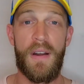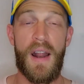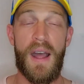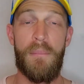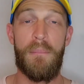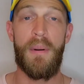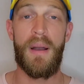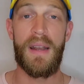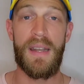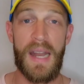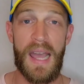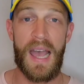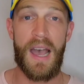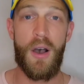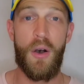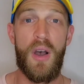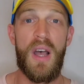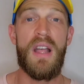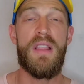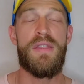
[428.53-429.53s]
it out by
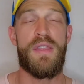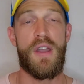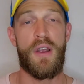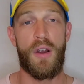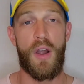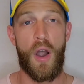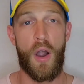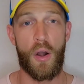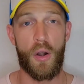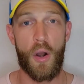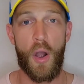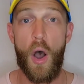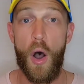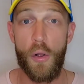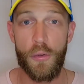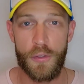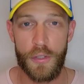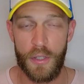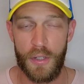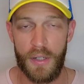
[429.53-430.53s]
now, there are
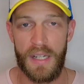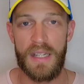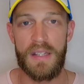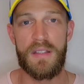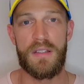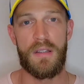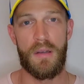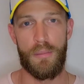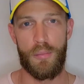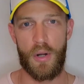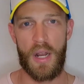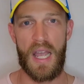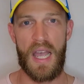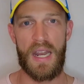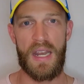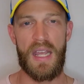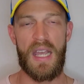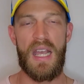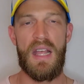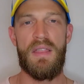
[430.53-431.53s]
alternates to
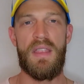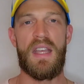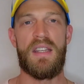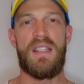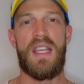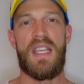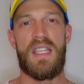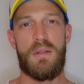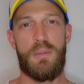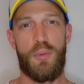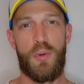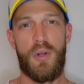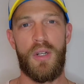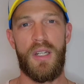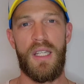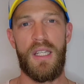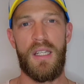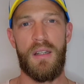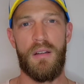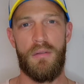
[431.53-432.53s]
bread that taste
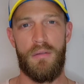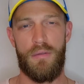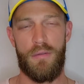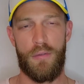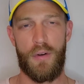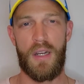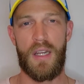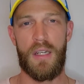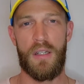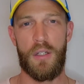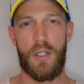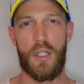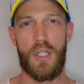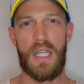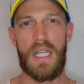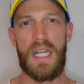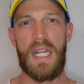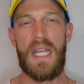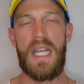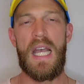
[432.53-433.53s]
pretty freaking
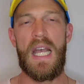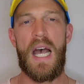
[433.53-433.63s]
good.